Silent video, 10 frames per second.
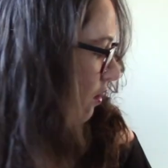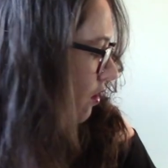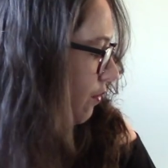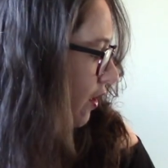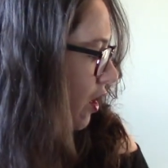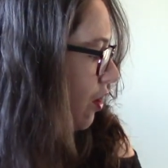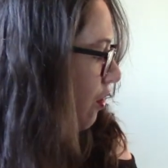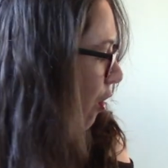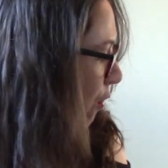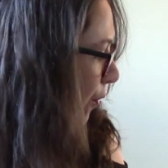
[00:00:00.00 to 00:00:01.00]
Here we go.
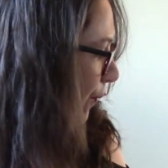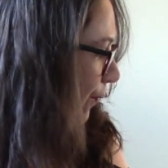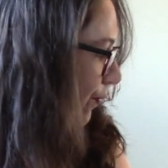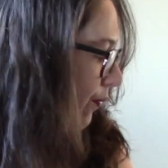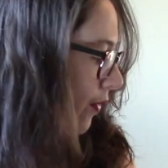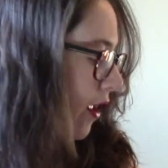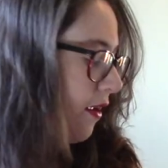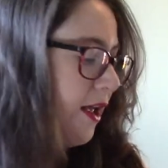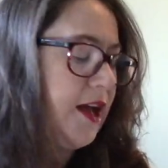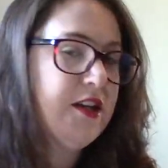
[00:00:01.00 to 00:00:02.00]
Oh,
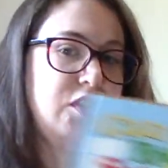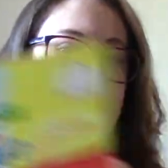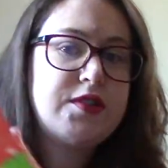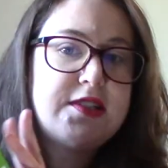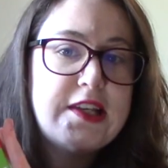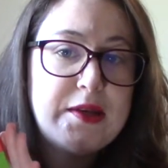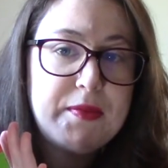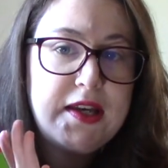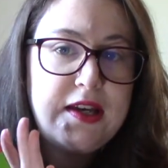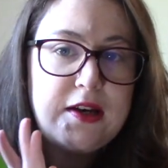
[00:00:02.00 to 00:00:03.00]
can You See
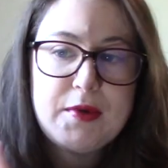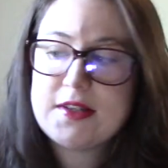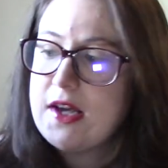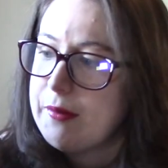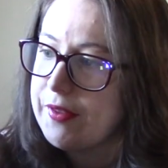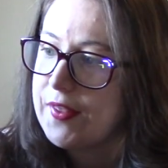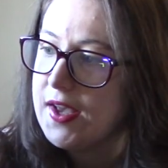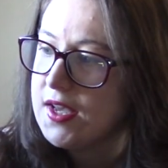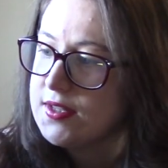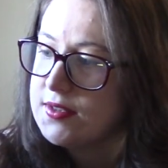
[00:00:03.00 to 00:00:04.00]
Me? I'm excited about
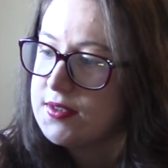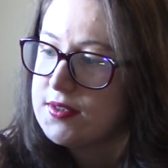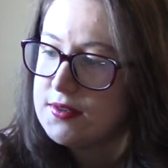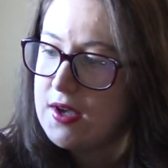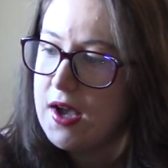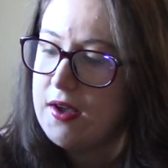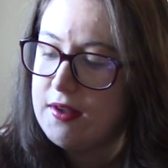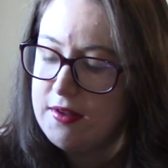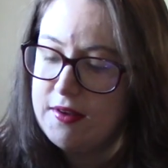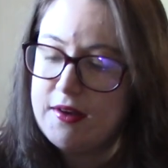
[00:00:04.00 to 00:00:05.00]
this.
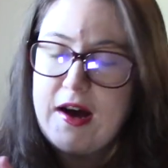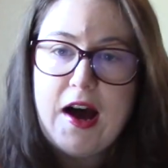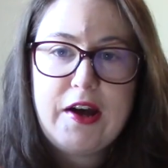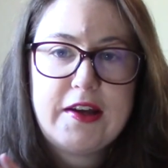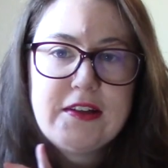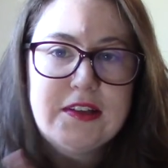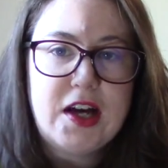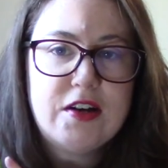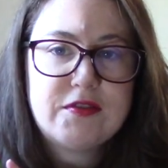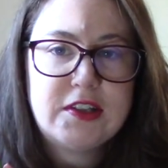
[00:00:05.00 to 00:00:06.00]
I
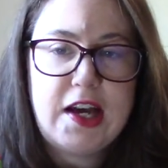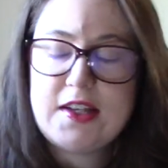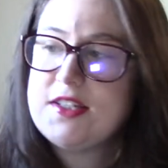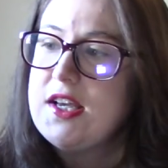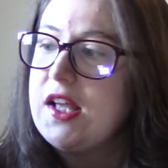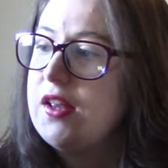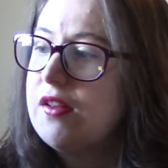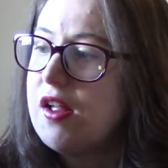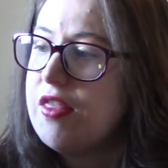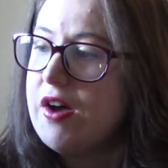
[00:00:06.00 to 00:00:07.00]
love
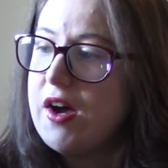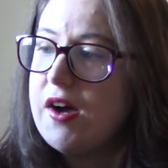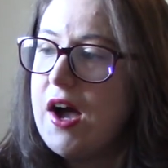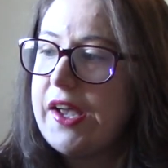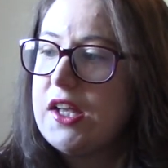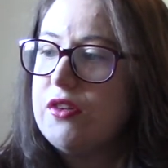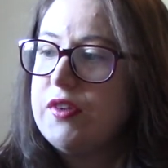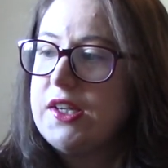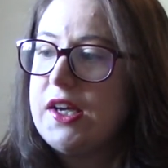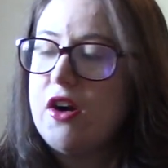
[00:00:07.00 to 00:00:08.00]
collecting the I Can
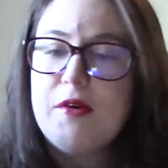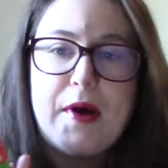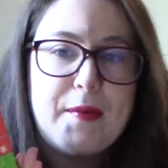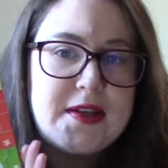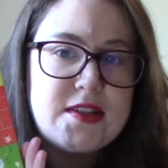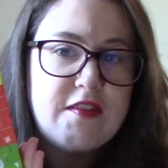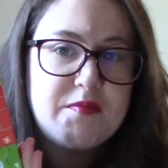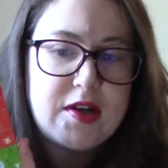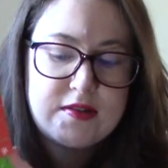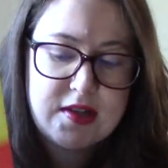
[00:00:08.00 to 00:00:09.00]
Read It All By Myself
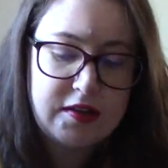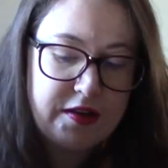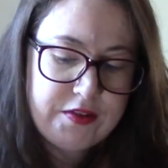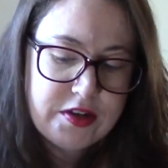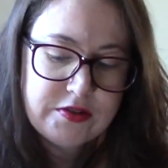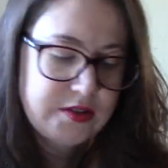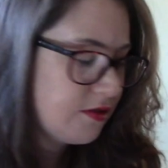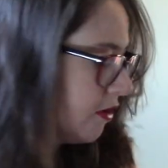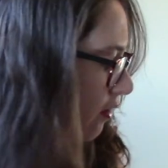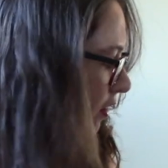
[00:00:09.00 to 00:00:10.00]
books. I love those.
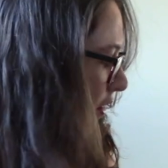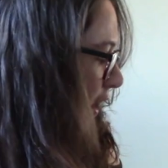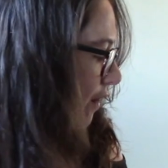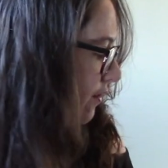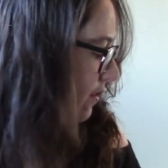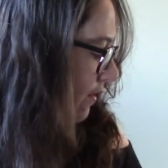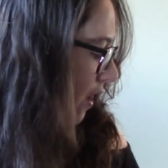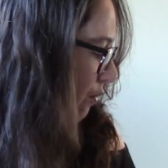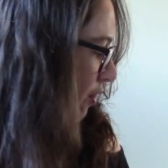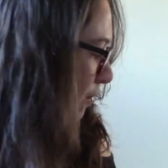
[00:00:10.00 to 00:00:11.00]
I haven't seen
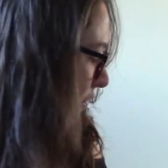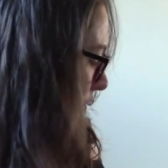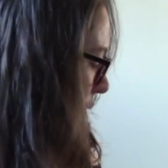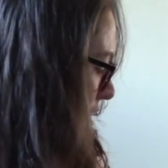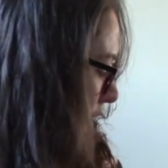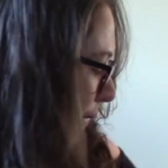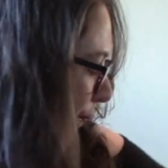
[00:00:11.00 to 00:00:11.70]
that one before.